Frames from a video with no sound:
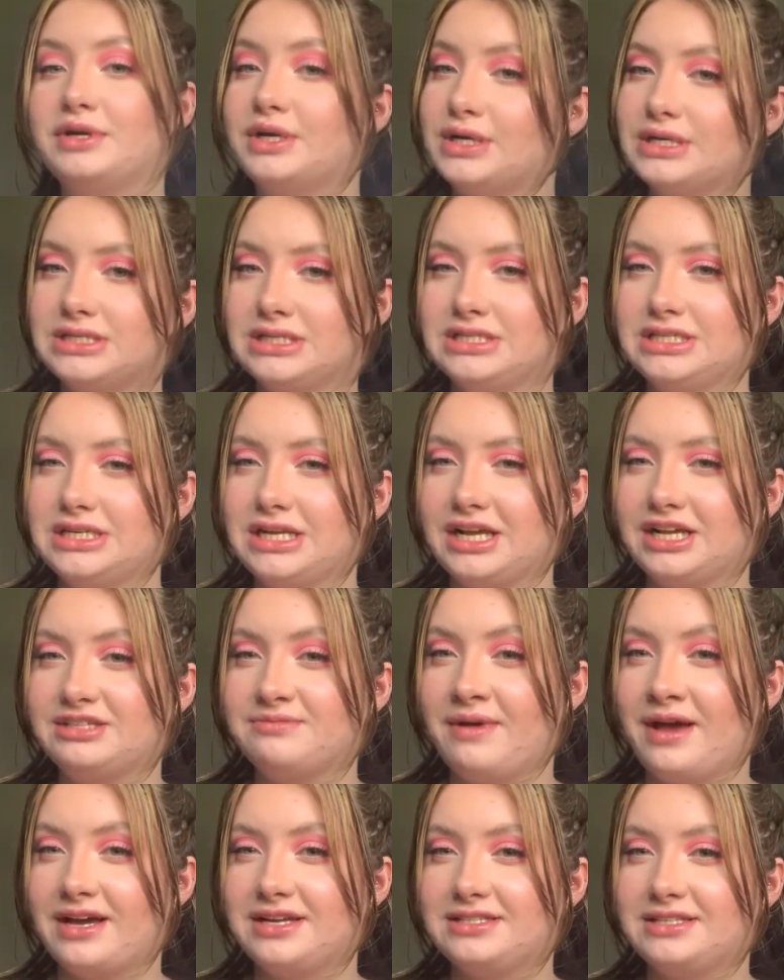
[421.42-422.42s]
I also didn't
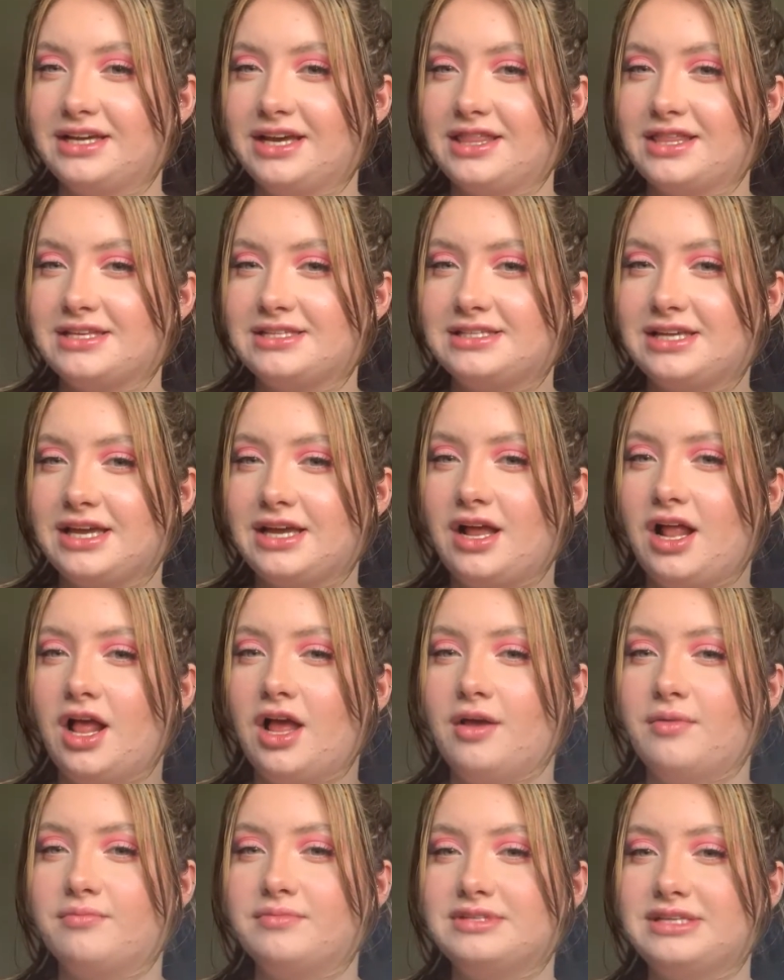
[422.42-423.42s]
expect it at
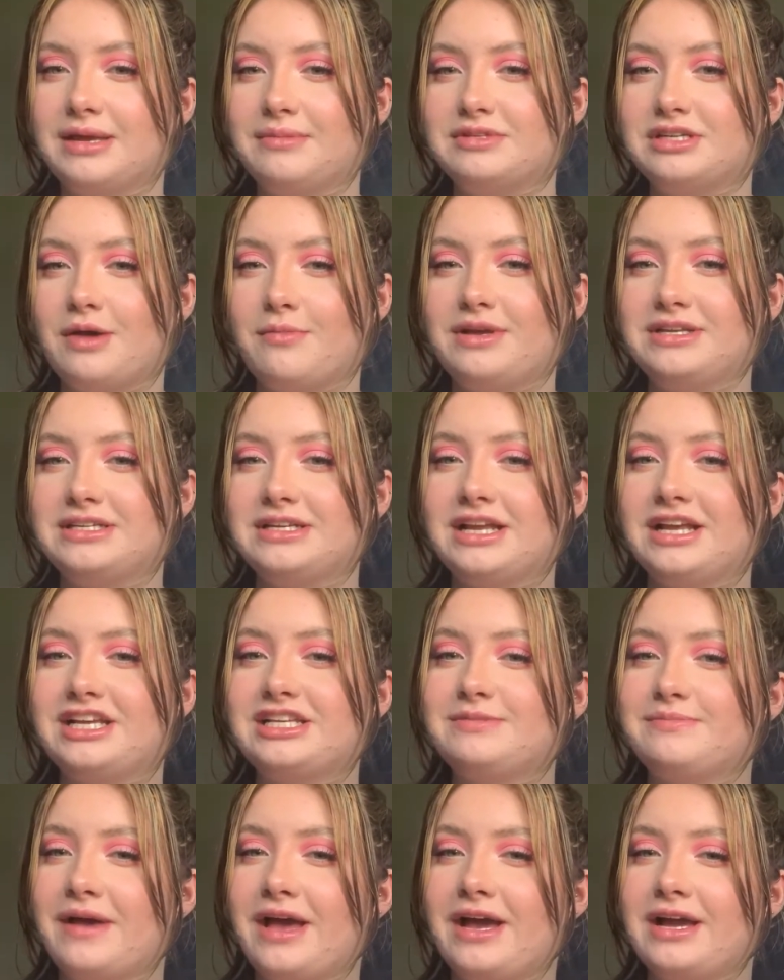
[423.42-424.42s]
the same time. I didn't
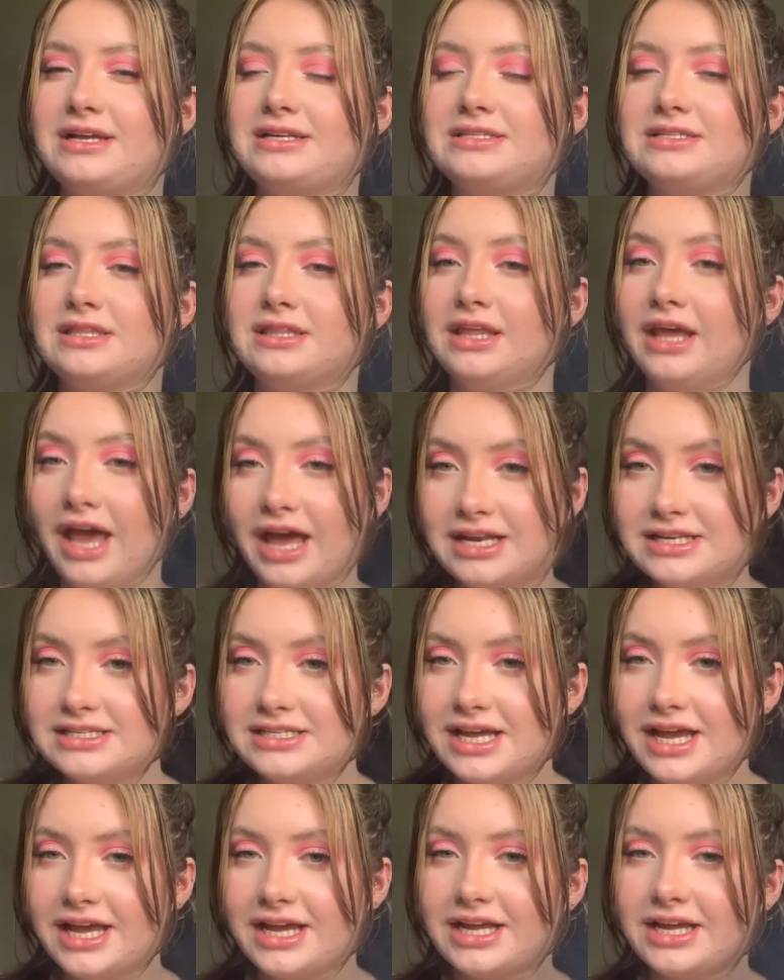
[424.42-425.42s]
expect the
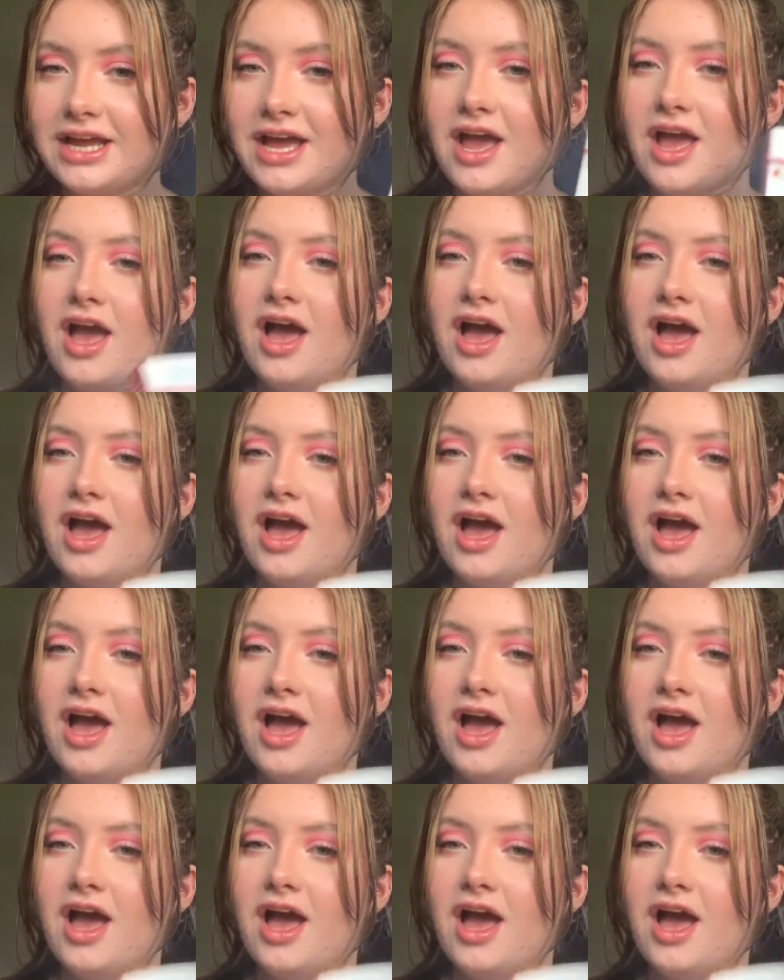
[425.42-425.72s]
ending.